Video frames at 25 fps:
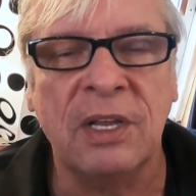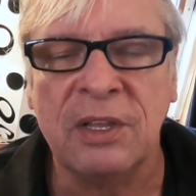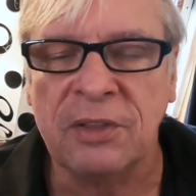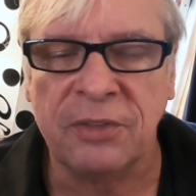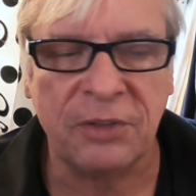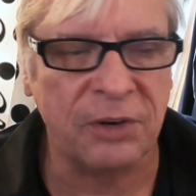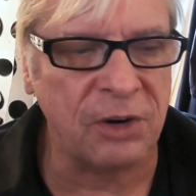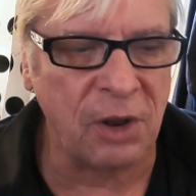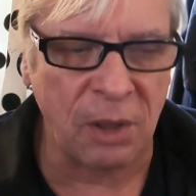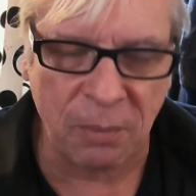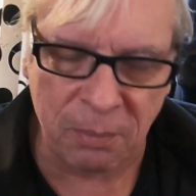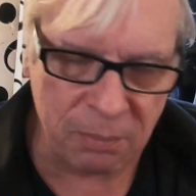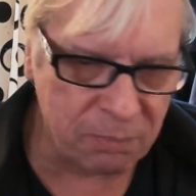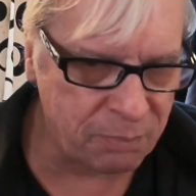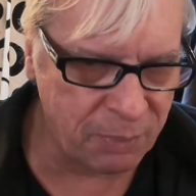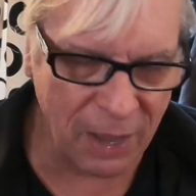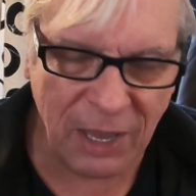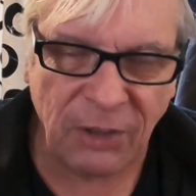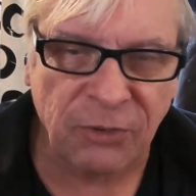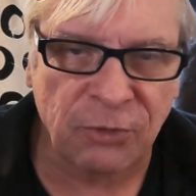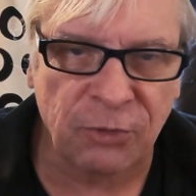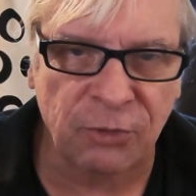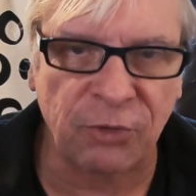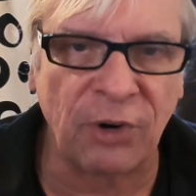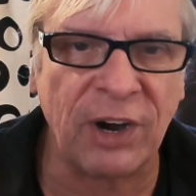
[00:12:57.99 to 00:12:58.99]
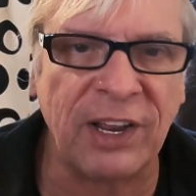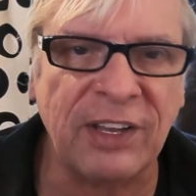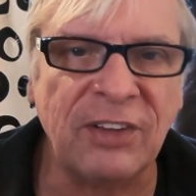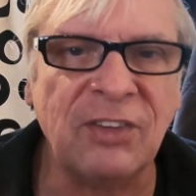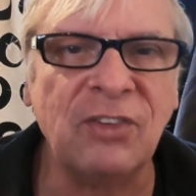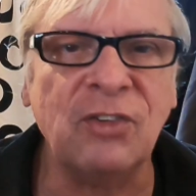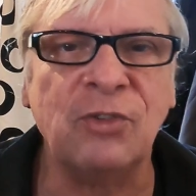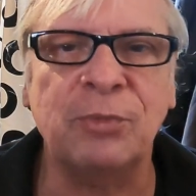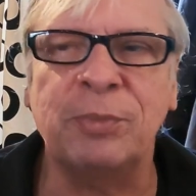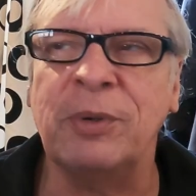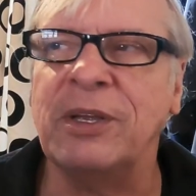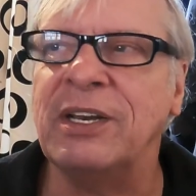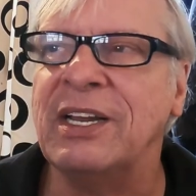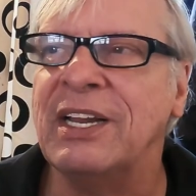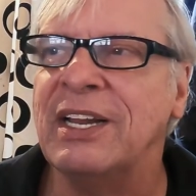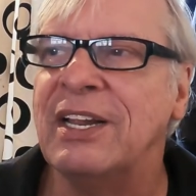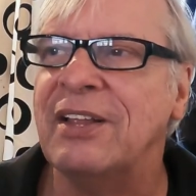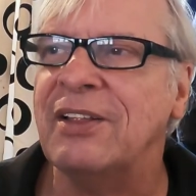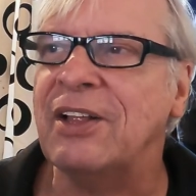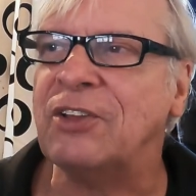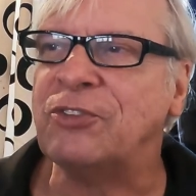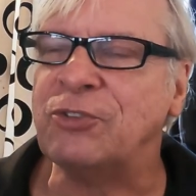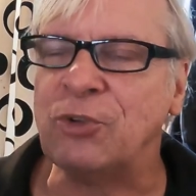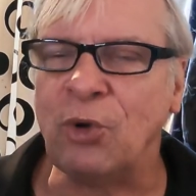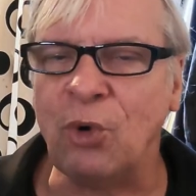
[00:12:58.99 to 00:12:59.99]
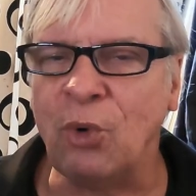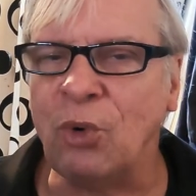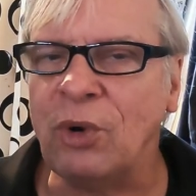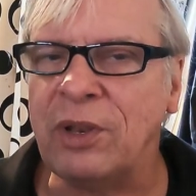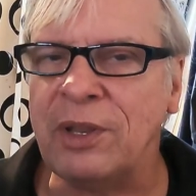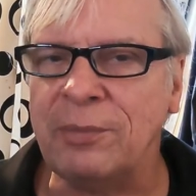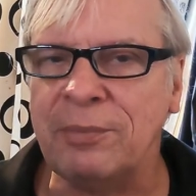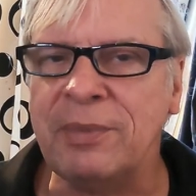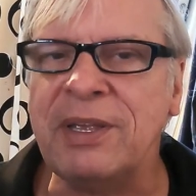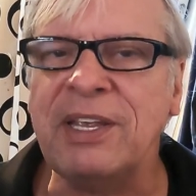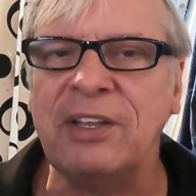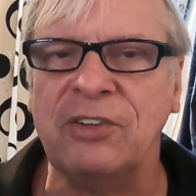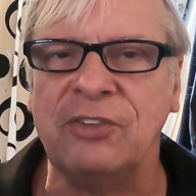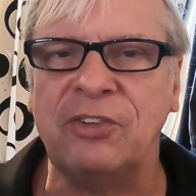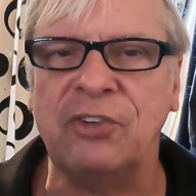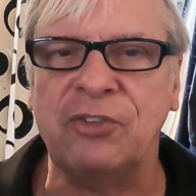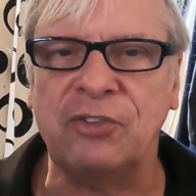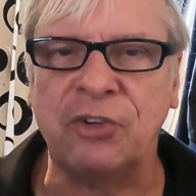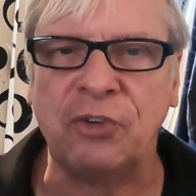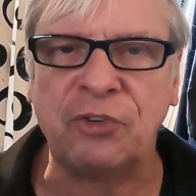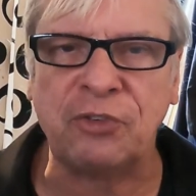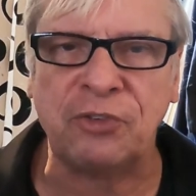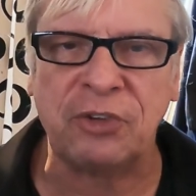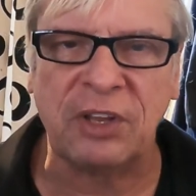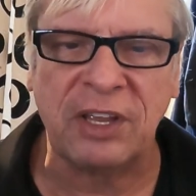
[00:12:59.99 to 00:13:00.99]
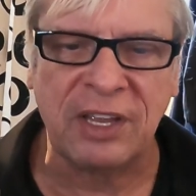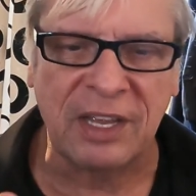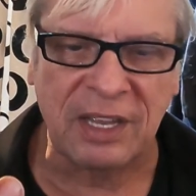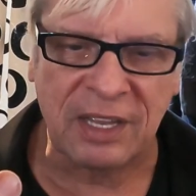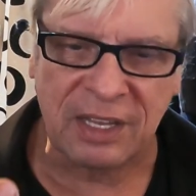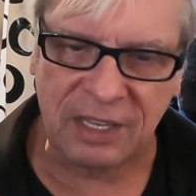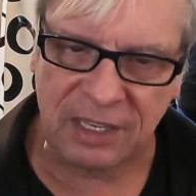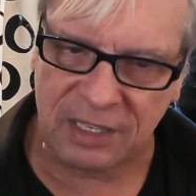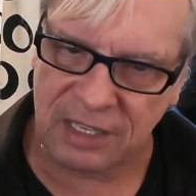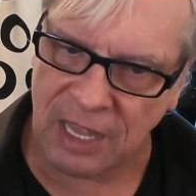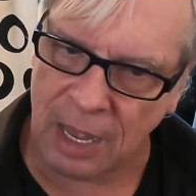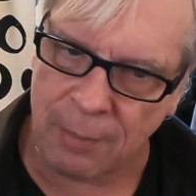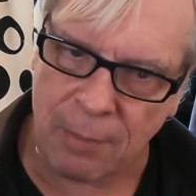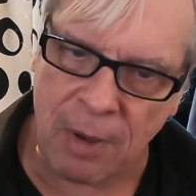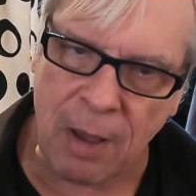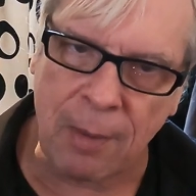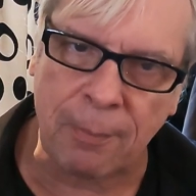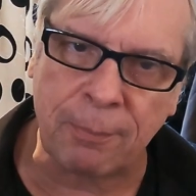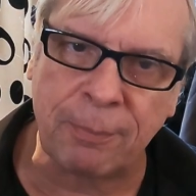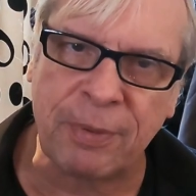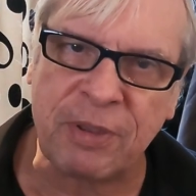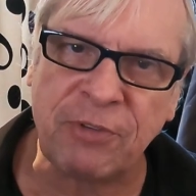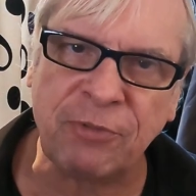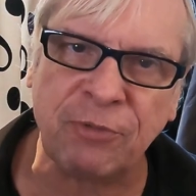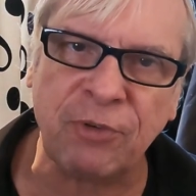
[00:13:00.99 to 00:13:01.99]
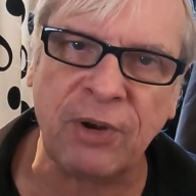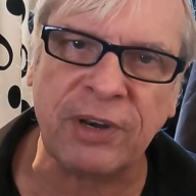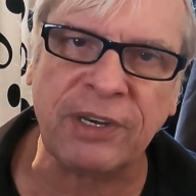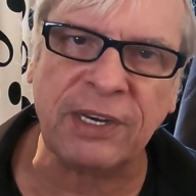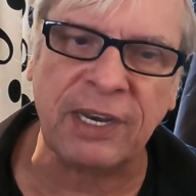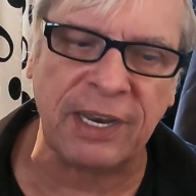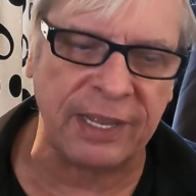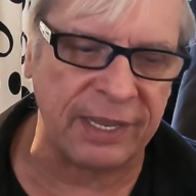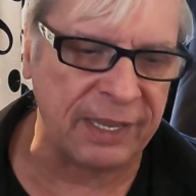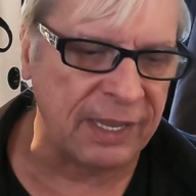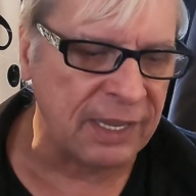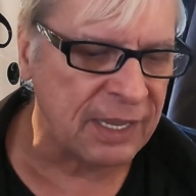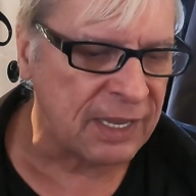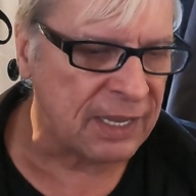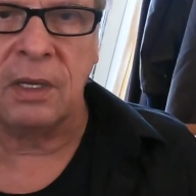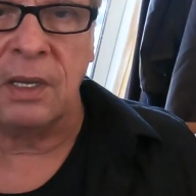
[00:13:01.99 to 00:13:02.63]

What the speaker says: They're not best friends, but that's all it means. It's just come up, be friendly.